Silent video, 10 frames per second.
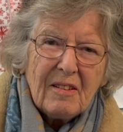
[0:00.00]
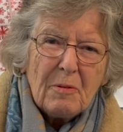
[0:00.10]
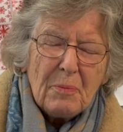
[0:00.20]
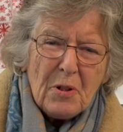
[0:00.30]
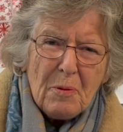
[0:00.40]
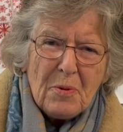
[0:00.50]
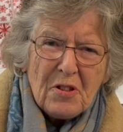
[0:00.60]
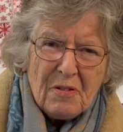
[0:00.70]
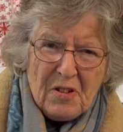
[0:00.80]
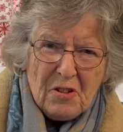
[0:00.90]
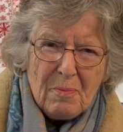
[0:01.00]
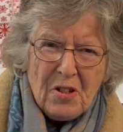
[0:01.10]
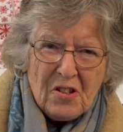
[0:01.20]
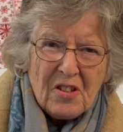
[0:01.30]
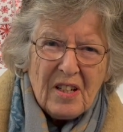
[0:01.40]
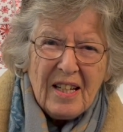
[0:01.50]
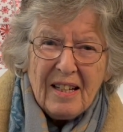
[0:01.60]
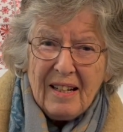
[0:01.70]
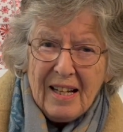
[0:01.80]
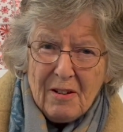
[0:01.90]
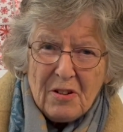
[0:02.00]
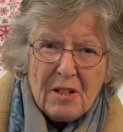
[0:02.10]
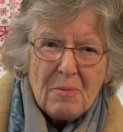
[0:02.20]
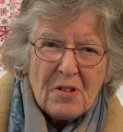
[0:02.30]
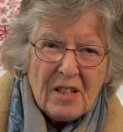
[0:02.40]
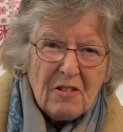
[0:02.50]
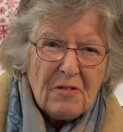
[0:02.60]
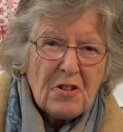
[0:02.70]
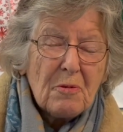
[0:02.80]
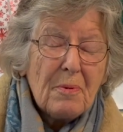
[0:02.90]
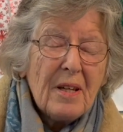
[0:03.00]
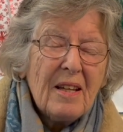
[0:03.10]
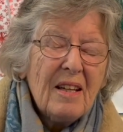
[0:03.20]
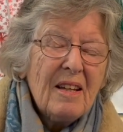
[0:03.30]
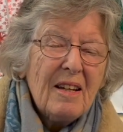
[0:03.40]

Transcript: the purpose of his mission. He allowed himself to be